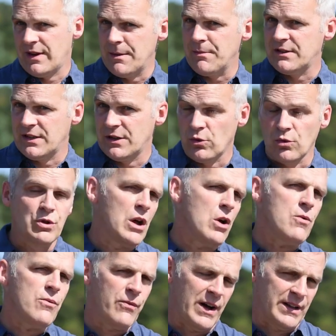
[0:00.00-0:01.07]
limited or
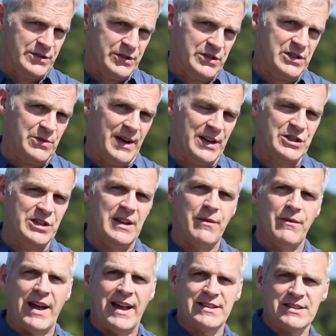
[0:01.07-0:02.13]
no funds to actually
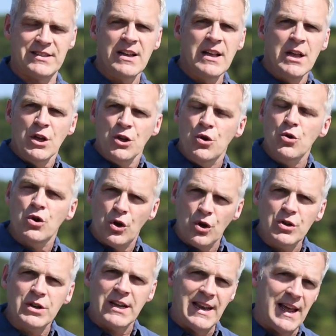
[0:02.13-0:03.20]
invest, you
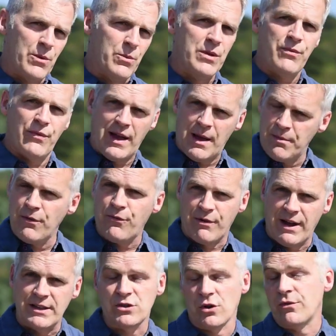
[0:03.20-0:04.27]
could connect with family,
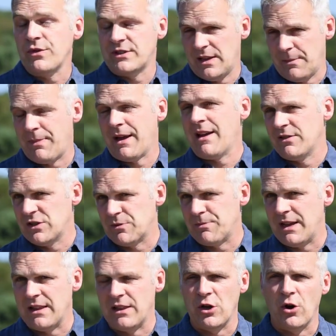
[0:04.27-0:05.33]
friends, obviously parents
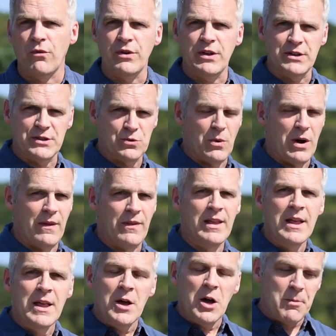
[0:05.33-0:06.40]
being the obvious one,
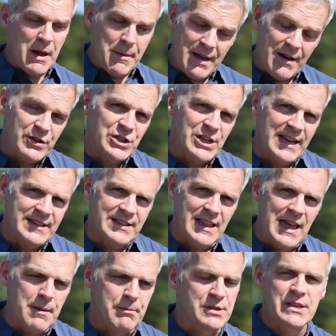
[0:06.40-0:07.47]
and maybe have a chat to
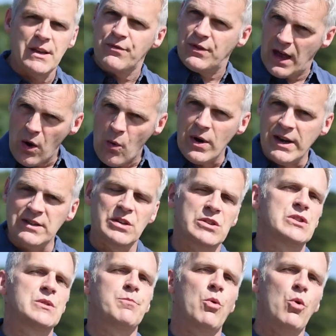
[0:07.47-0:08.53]
them, see if they're willing to
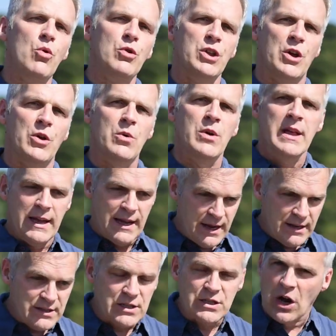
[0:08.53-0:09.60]
support you
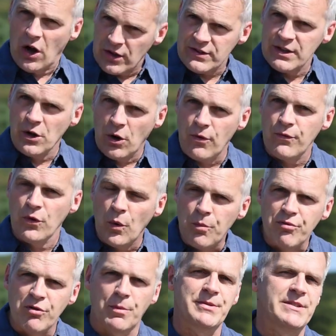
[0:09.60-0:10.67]
in starting off your
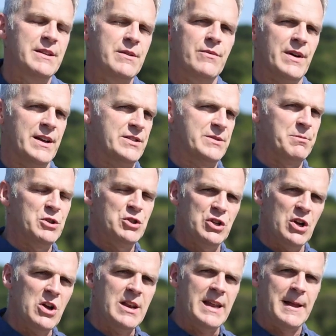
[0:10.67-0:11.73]
property investment
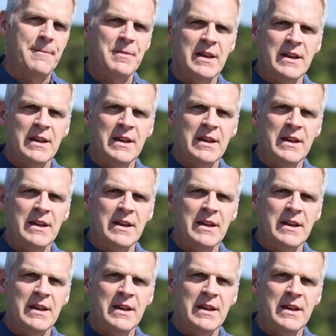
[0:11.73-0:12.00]
journey.